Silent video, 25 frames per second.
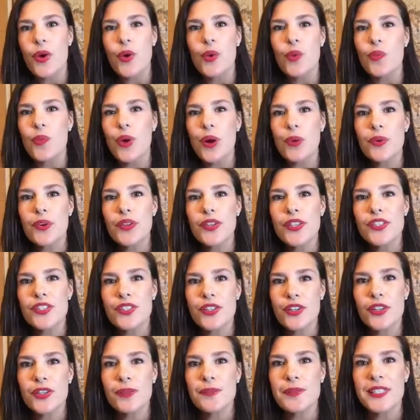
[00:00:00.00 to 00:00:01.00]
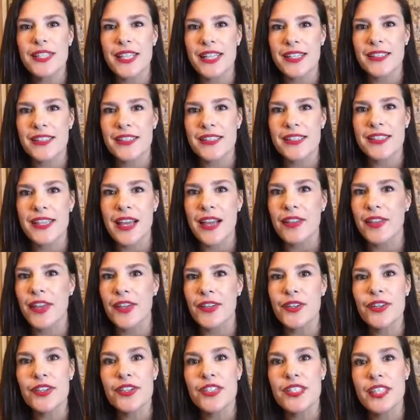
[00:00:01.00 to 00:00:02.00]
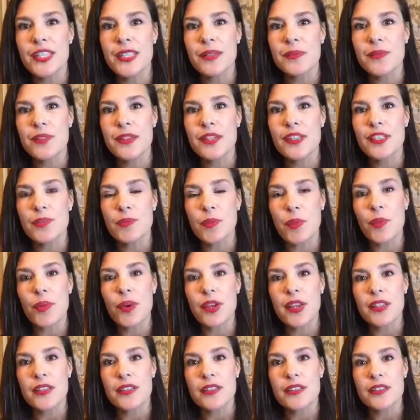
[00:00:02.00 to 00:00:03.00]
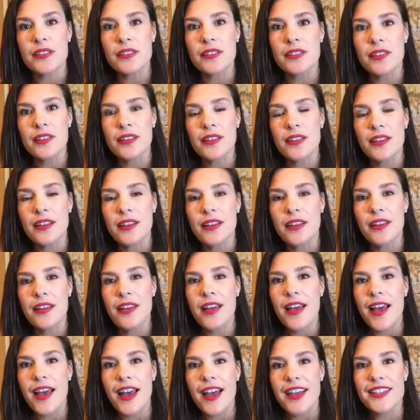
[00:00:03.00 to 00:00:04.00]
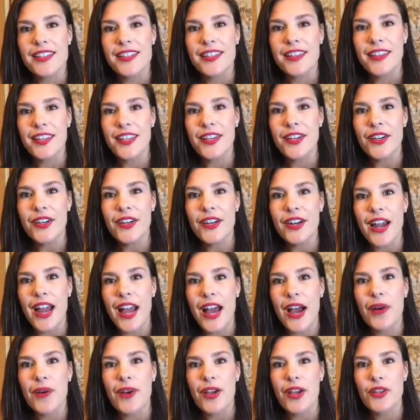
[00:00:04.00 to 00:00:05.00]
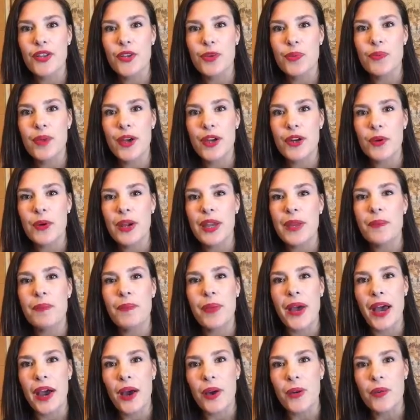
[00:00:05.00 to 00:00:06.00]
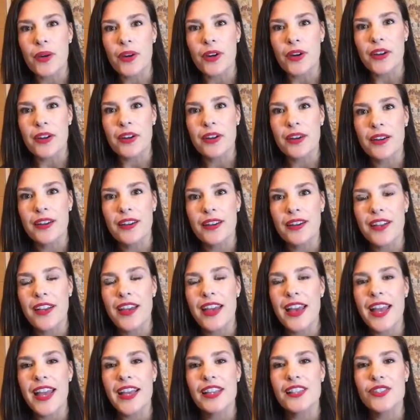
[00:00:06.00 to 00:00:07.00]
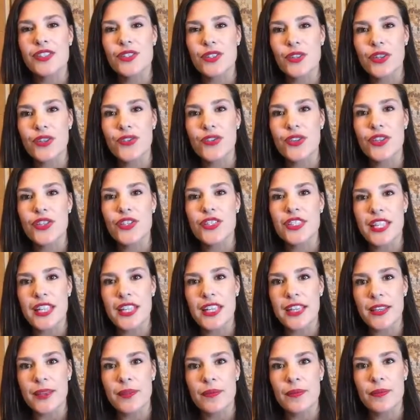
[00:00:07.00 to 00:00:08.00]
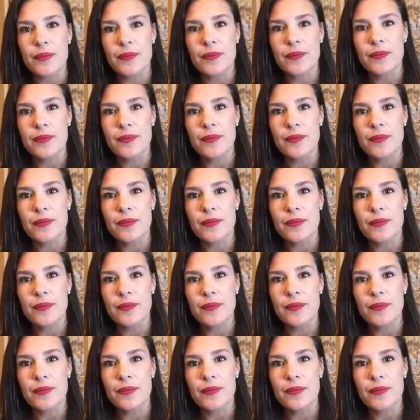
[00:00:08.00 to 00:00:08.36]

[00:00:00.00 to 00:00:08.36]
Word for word: What were the circumstances that led your team to this point? As a leader, how can you better empower and serve your team?